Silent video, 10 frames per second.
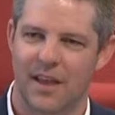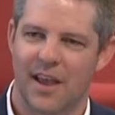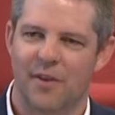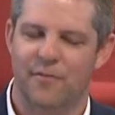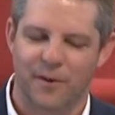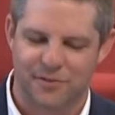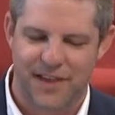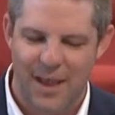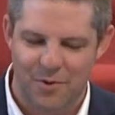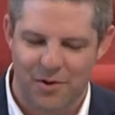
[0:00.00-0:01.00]
In 1
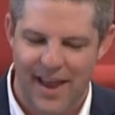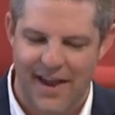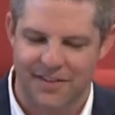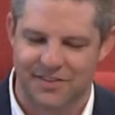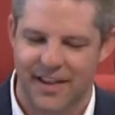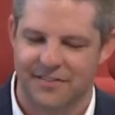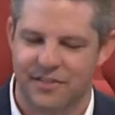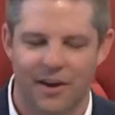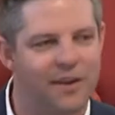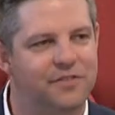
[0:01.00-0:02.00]
Samuel, Hannah says,
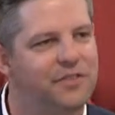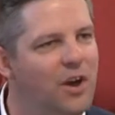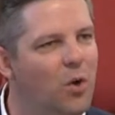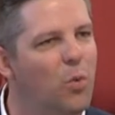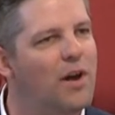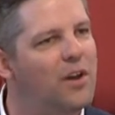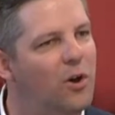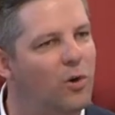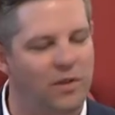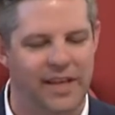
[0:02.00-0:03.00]
"There is no one
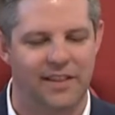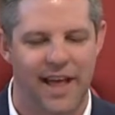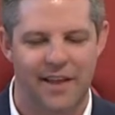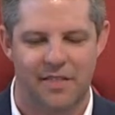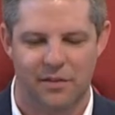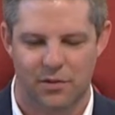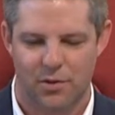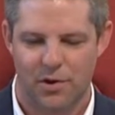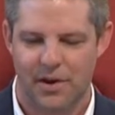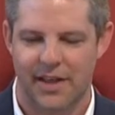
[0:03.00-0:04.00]
holy like the
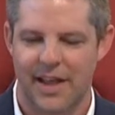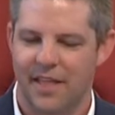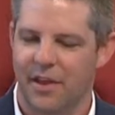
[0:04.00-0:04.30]
Lord.